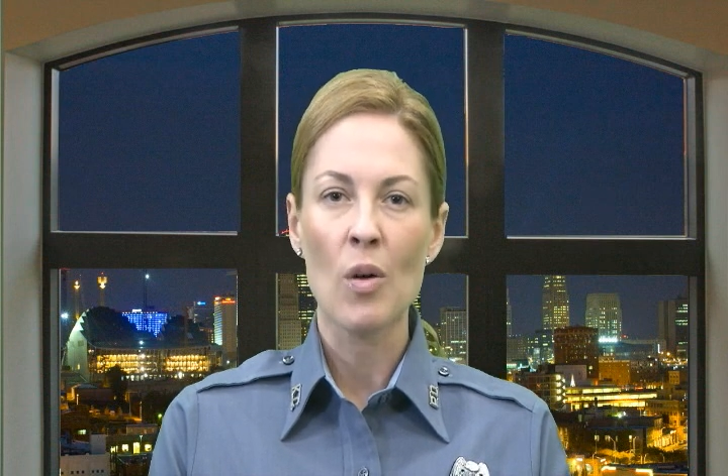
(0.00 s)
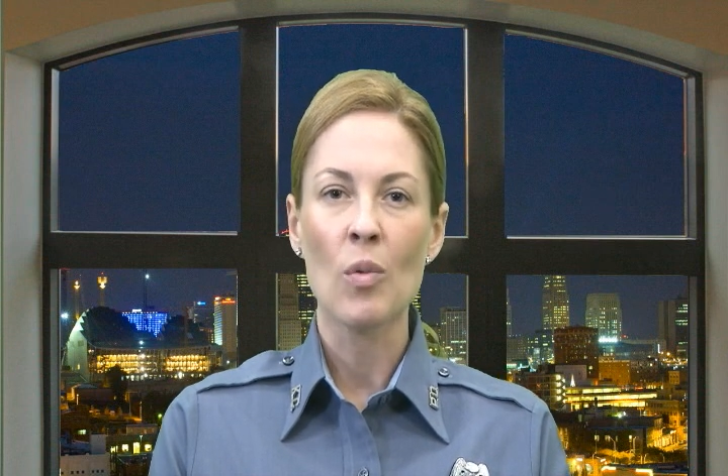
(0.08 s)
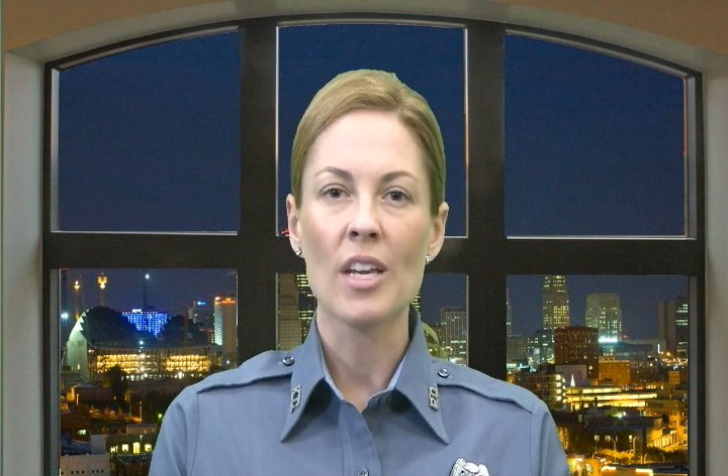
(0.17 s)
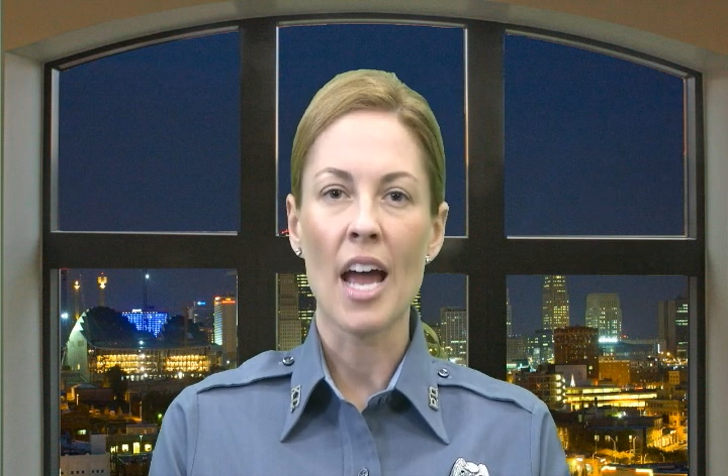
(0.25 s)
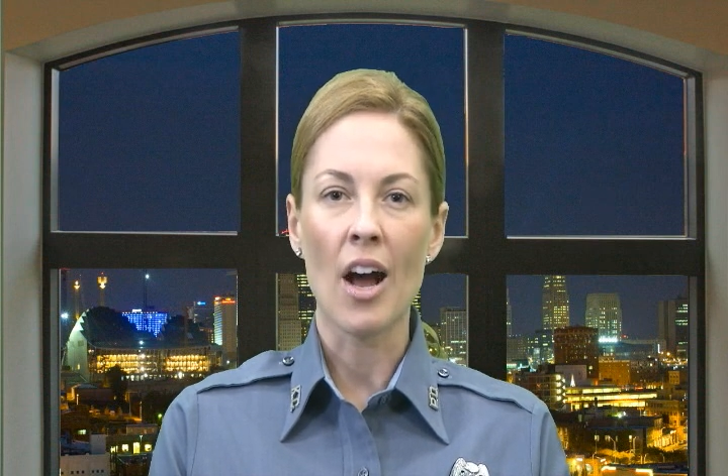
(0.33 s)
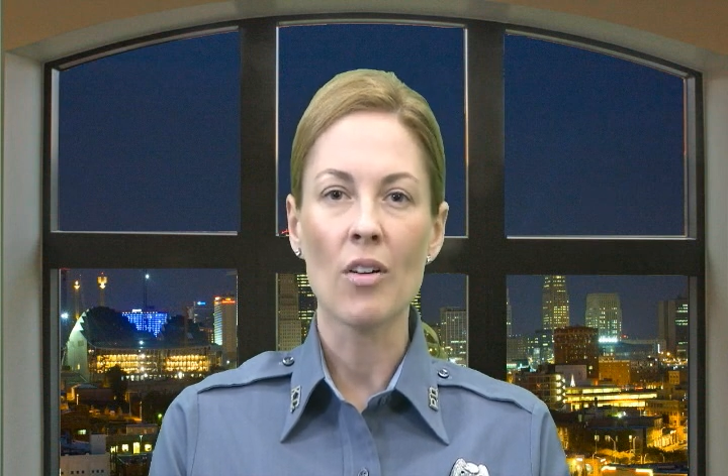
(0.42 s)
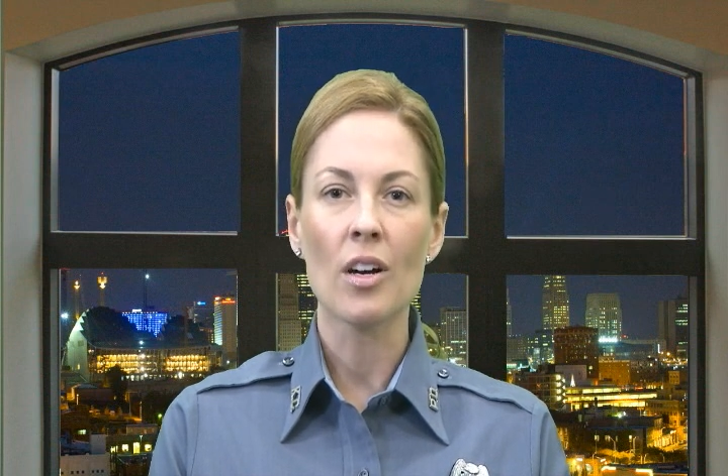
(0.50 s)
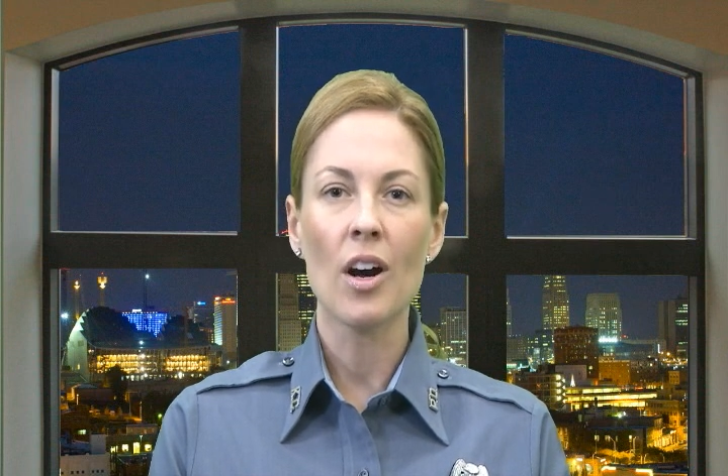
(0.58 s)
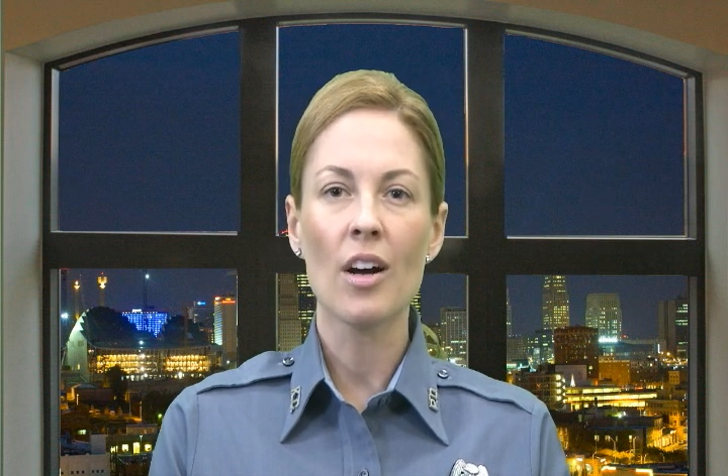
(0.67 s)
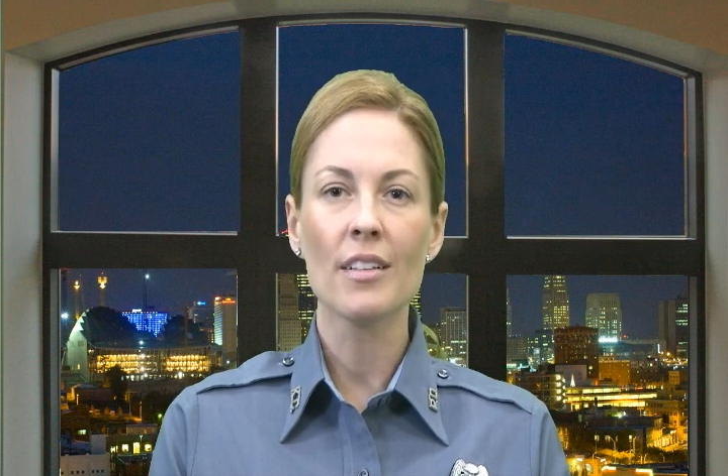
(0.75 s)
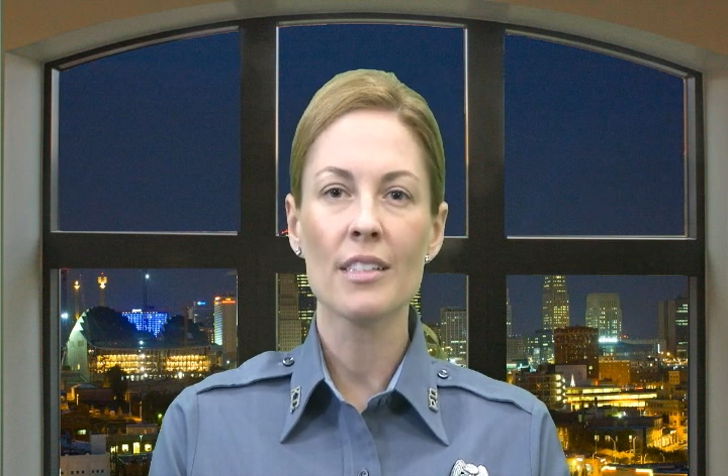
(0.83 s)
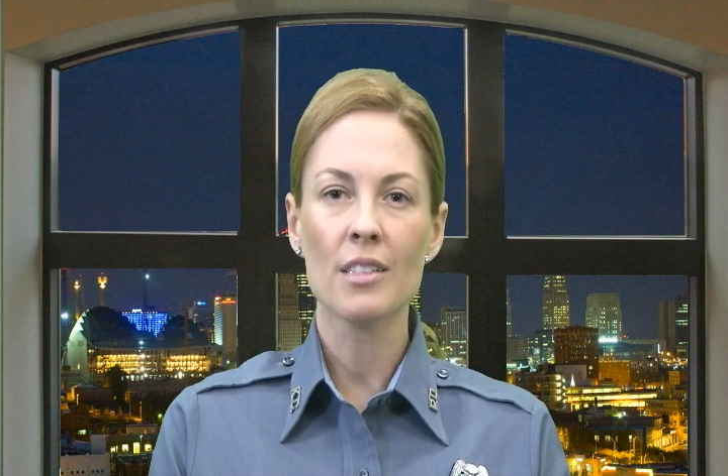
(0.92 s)
when
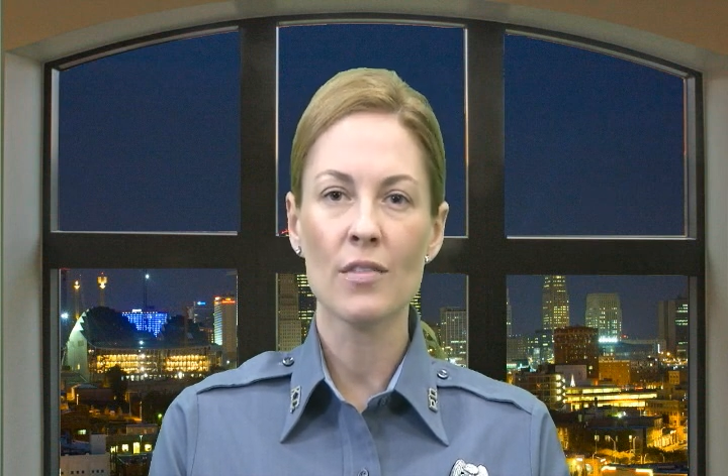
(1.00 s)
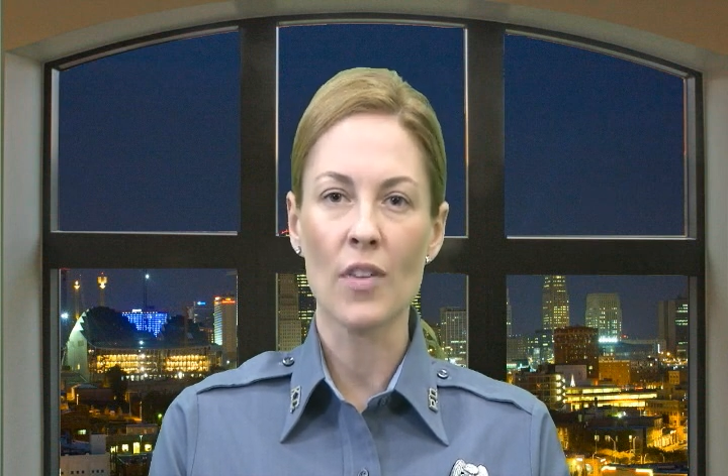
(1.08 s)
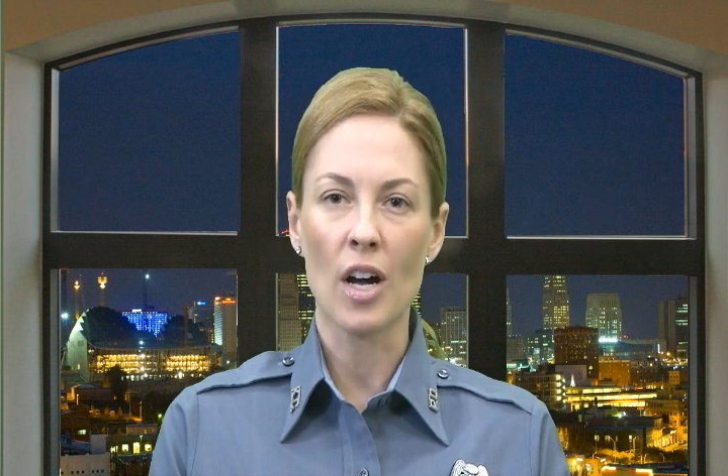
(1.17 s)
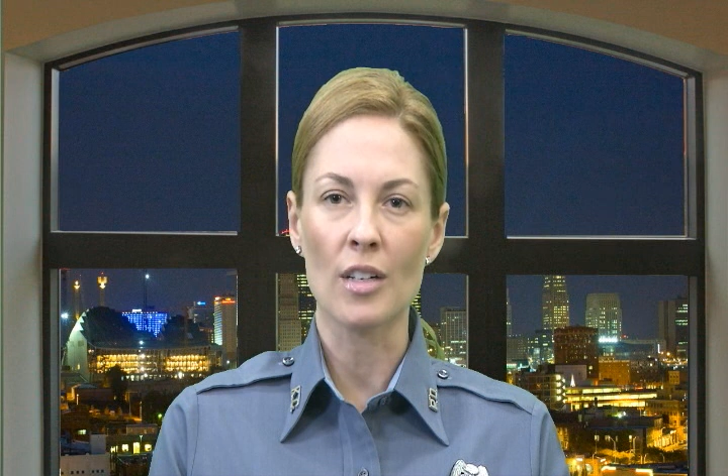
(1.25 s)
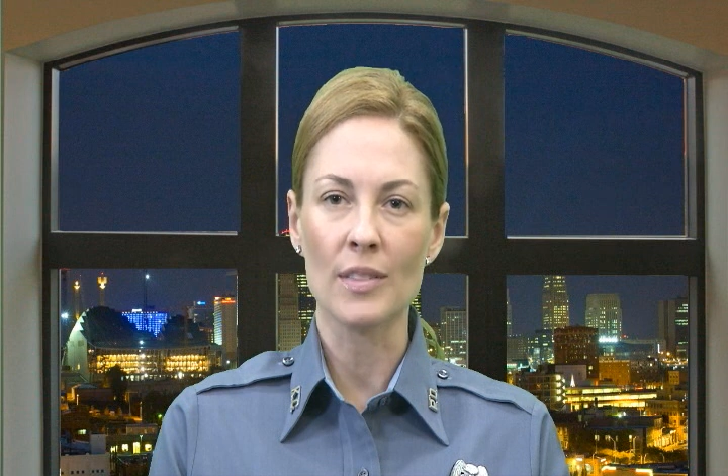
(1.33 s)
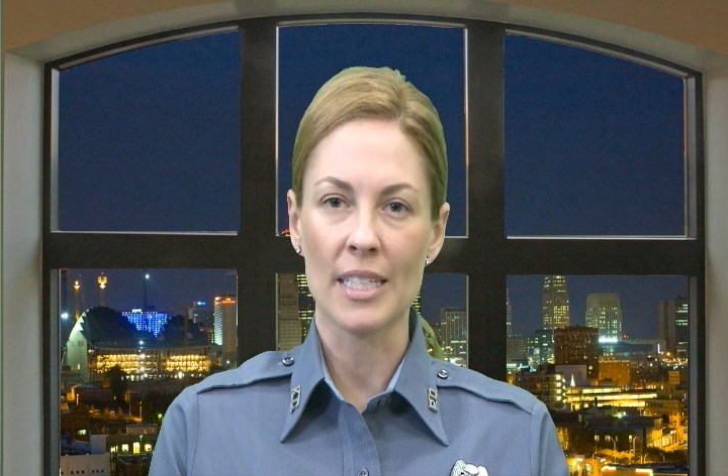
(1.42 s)
alcohol is involved